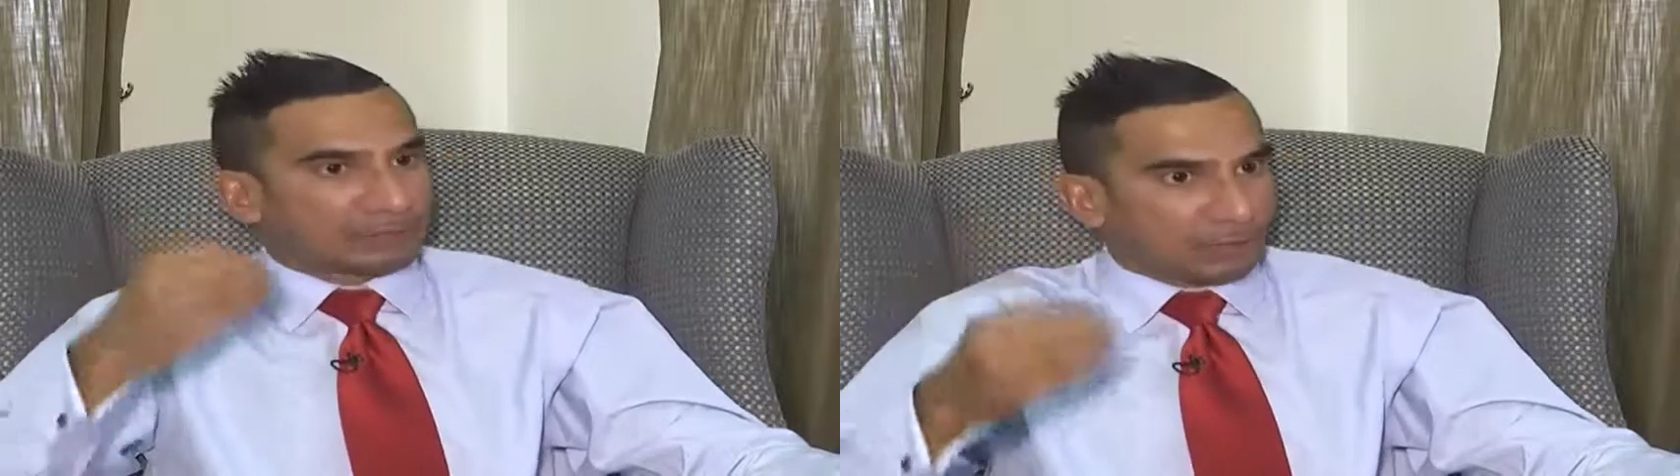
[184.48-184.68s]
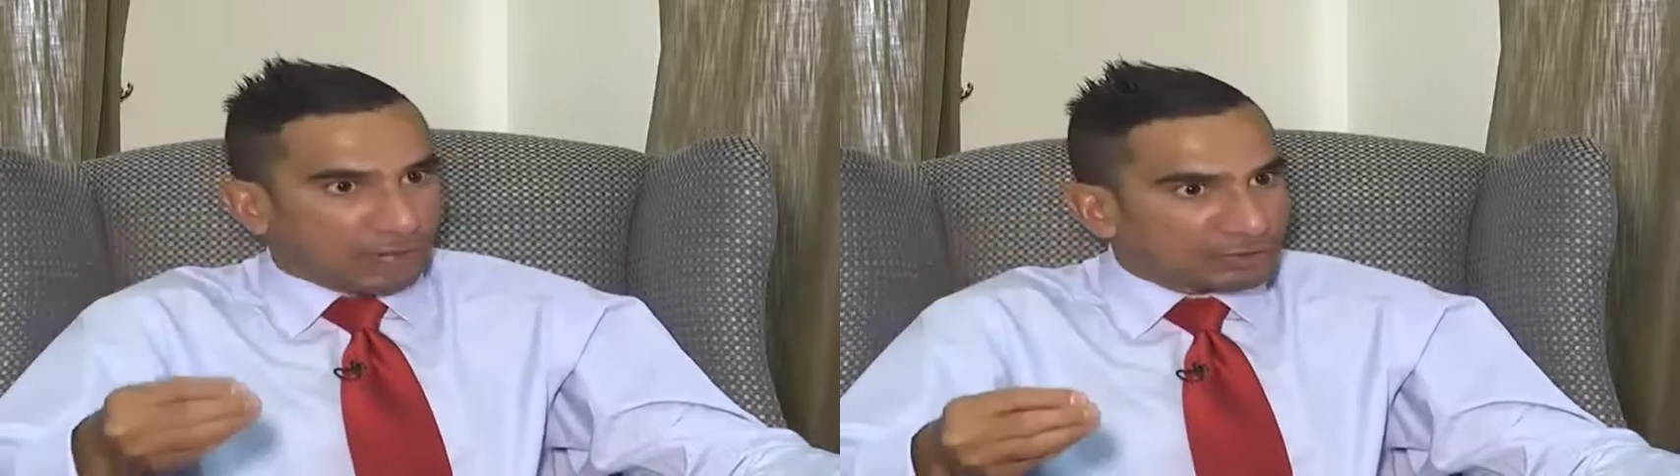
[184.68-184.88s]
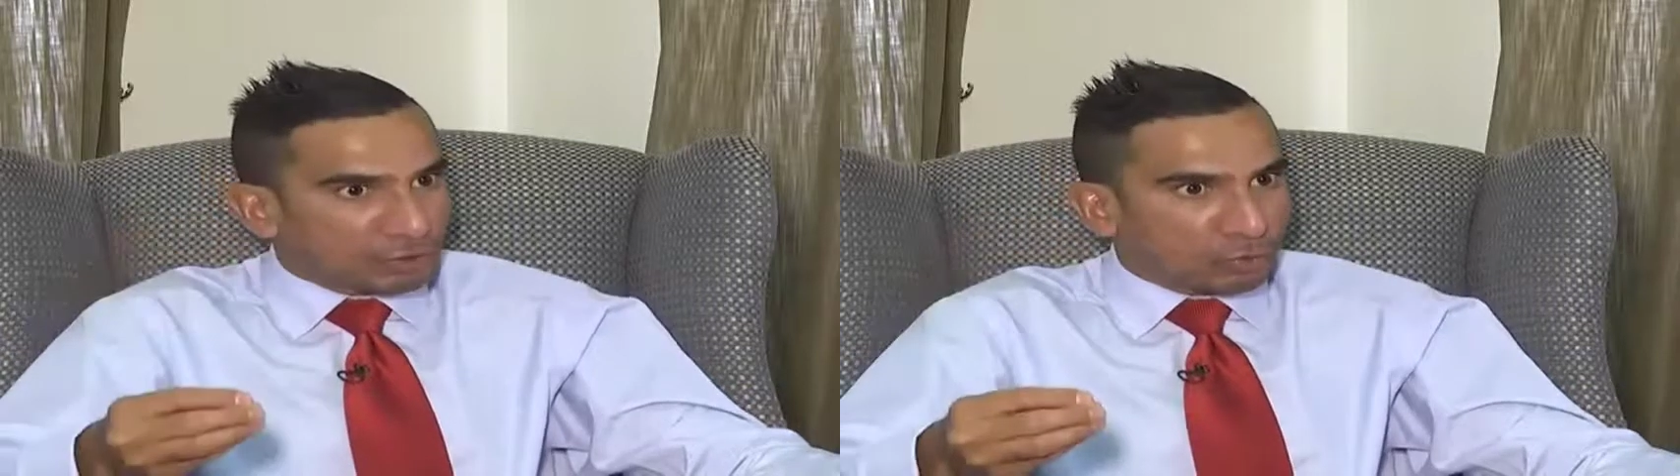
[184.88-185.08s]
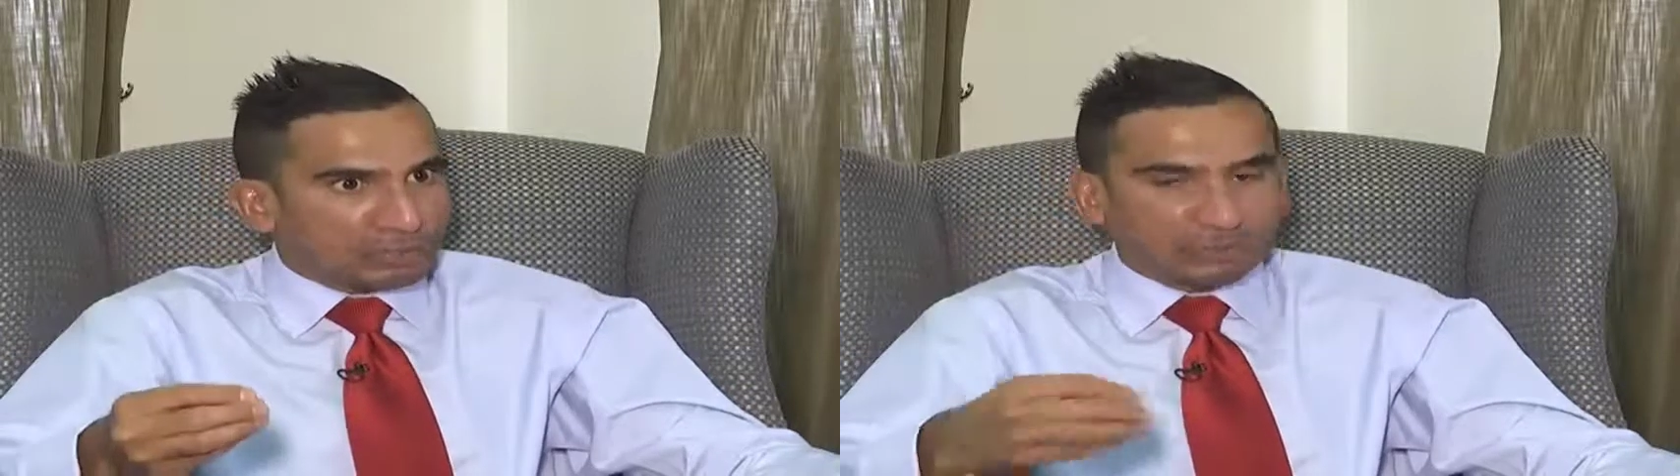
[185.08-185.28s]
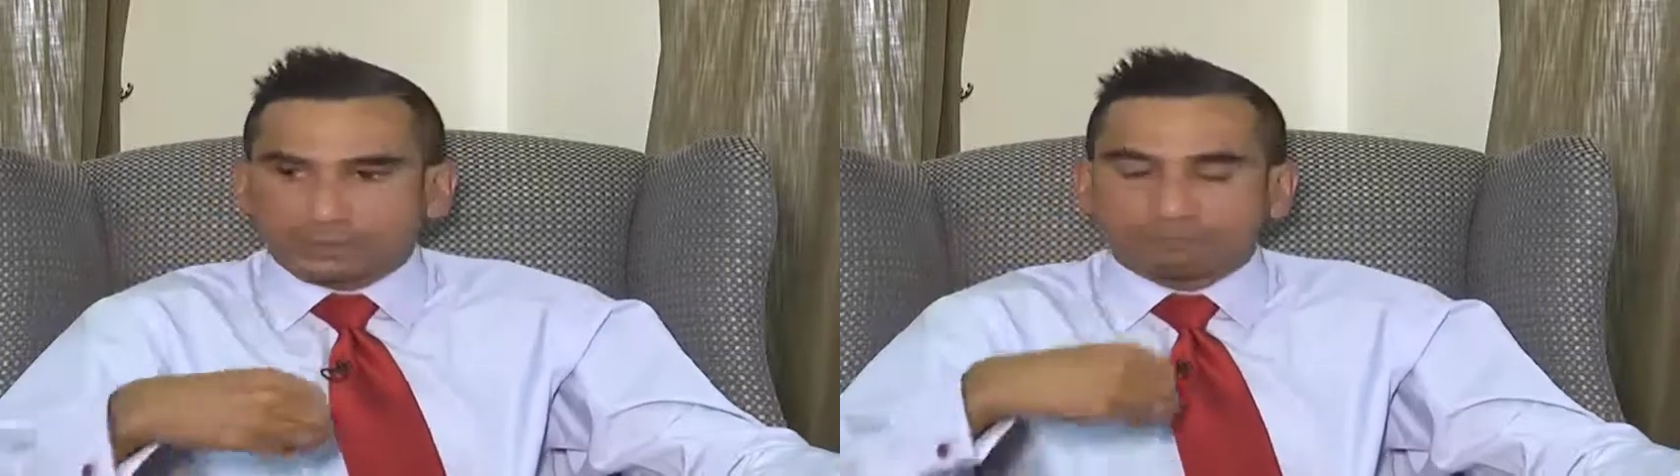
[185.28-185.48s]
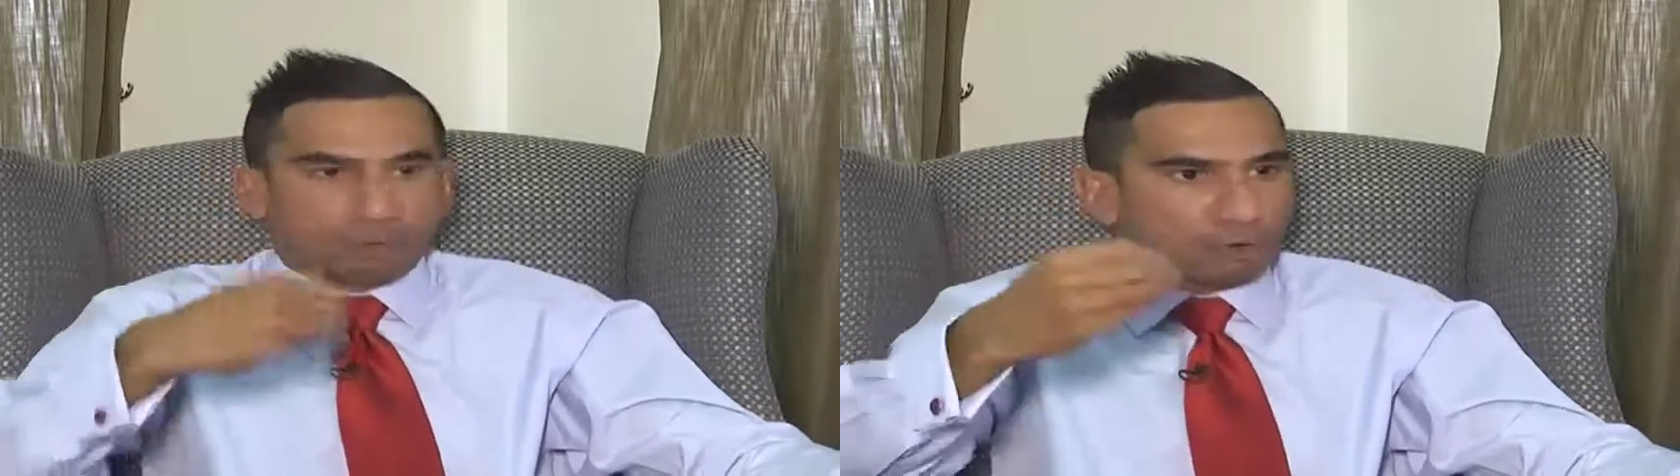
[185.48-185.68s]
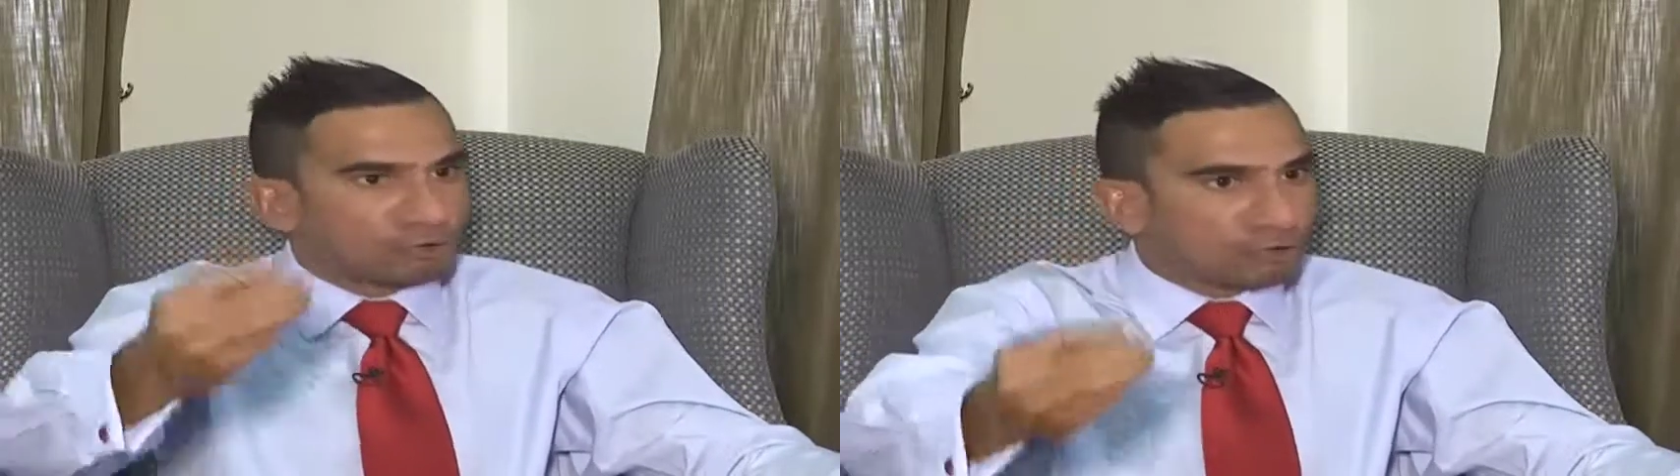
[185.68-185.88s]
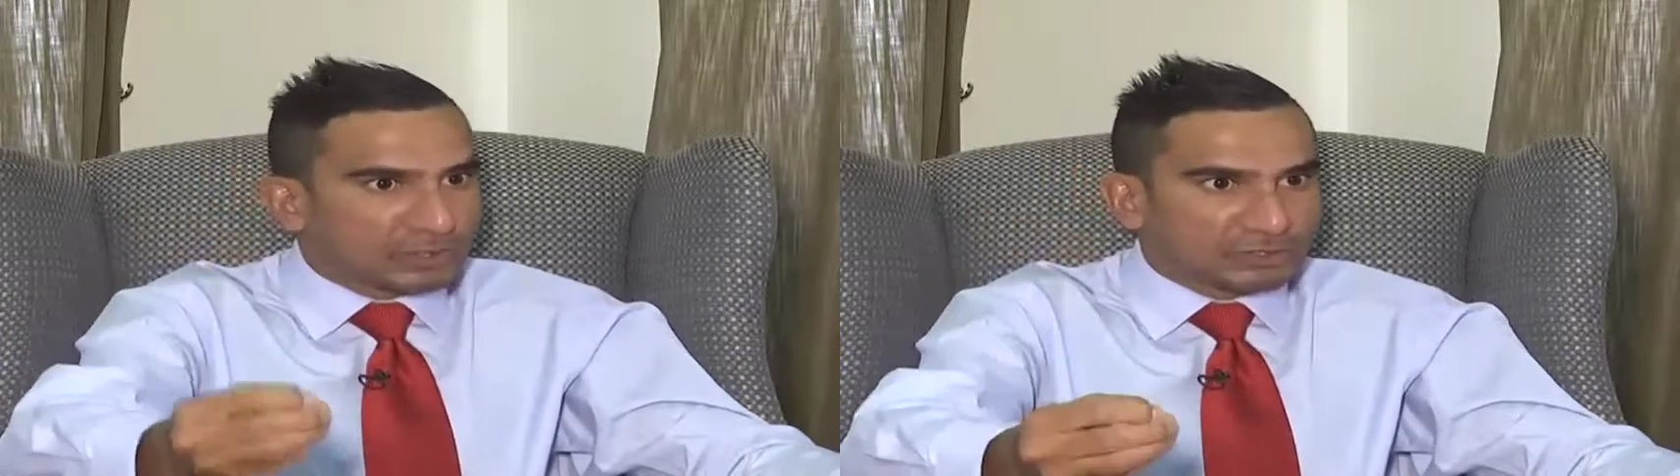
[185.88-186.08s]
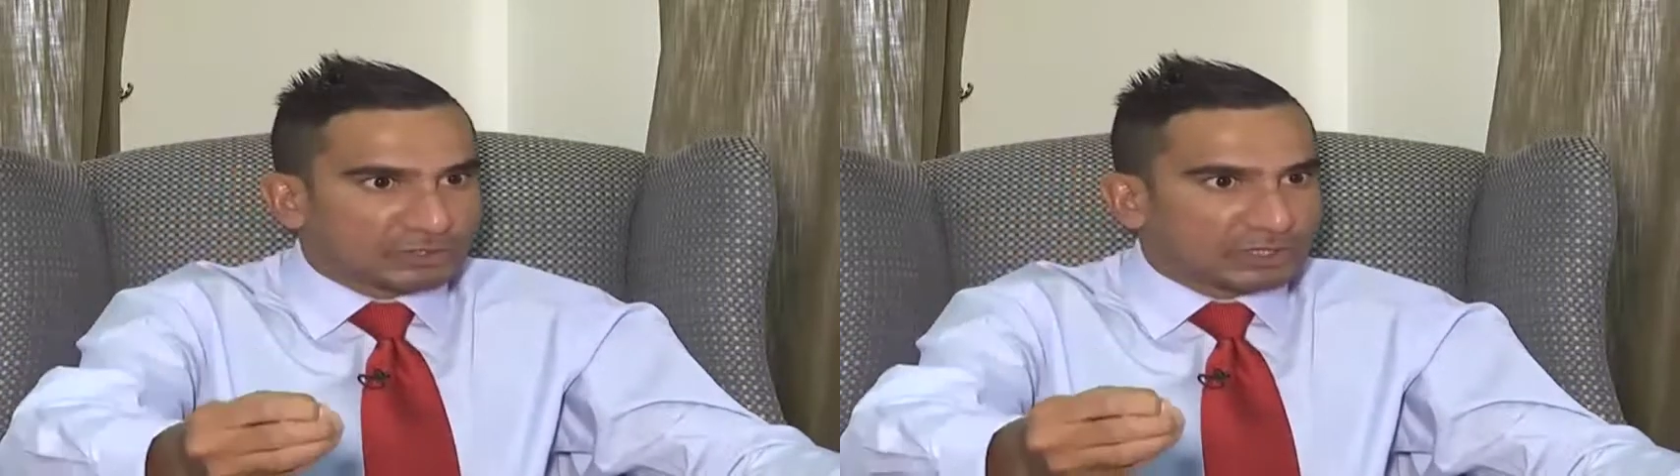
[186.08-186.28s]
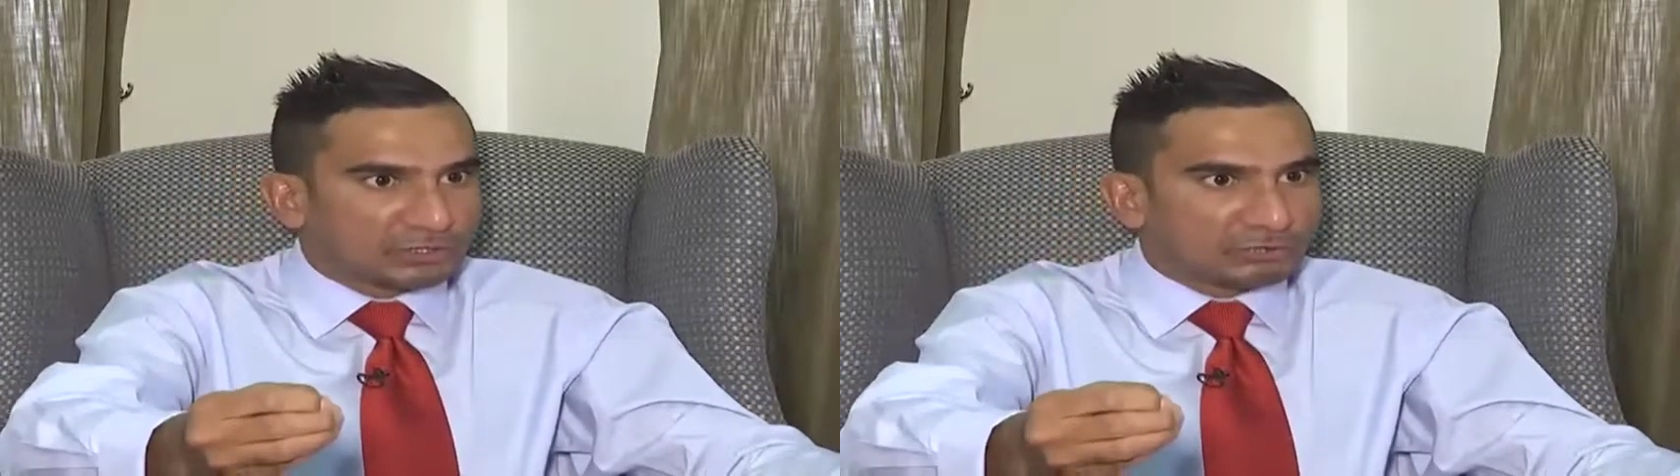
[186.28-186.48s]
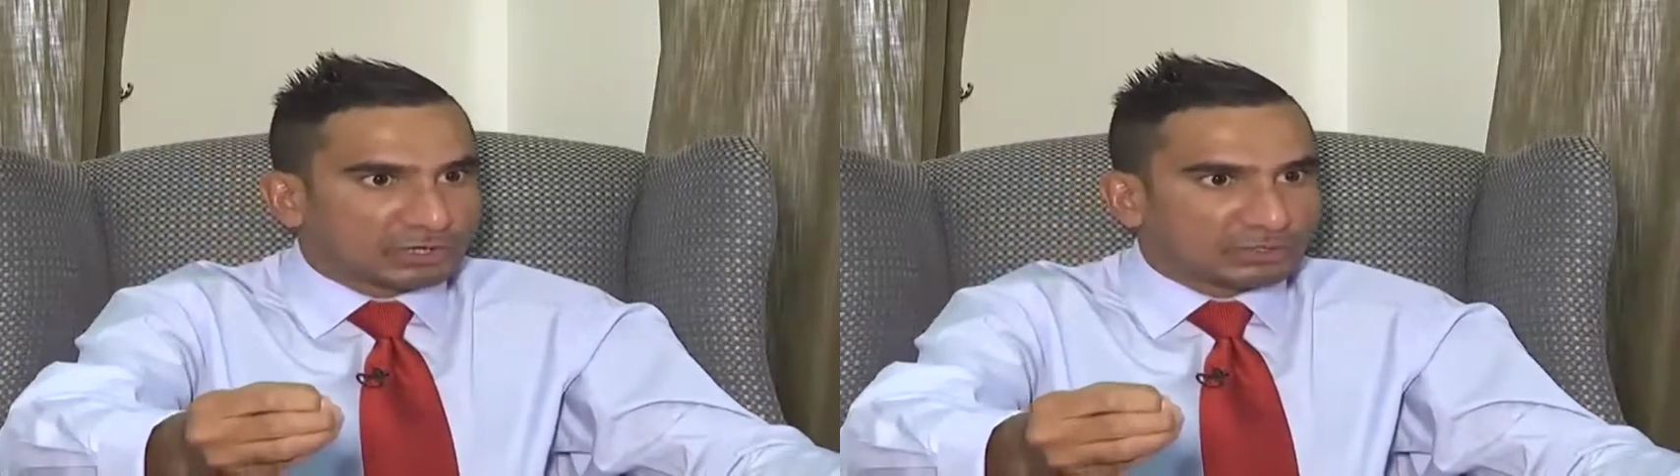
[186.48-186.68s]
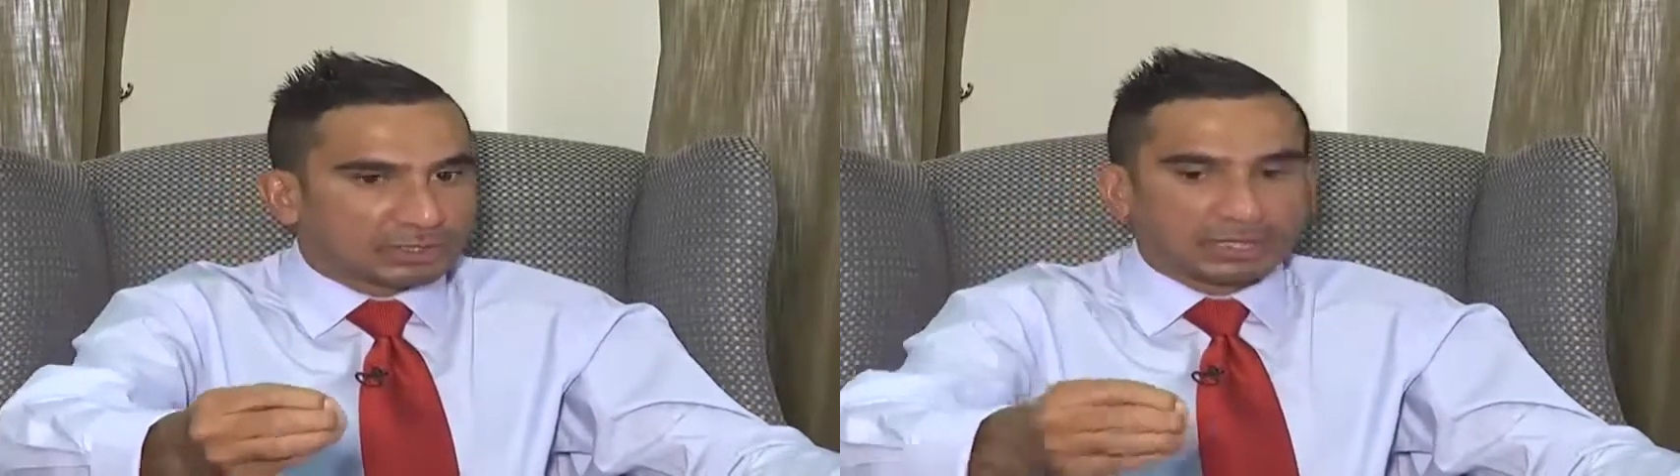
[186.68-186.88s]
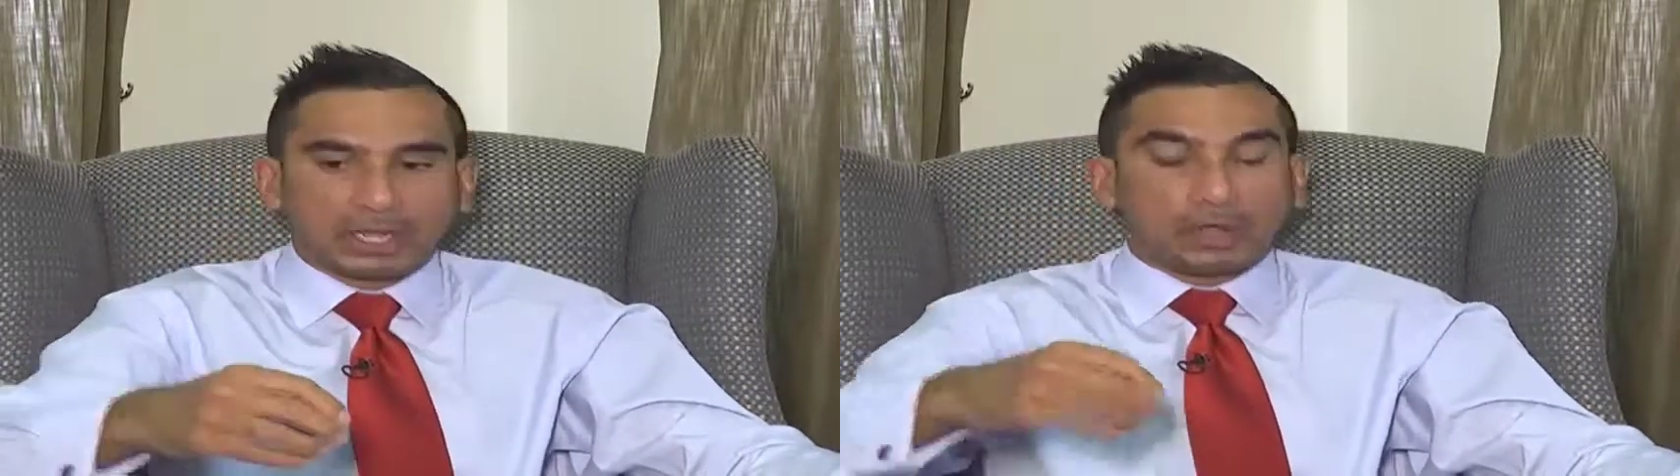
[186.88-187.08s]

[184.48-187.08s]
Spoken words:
answer questions, pose questions to the instructor,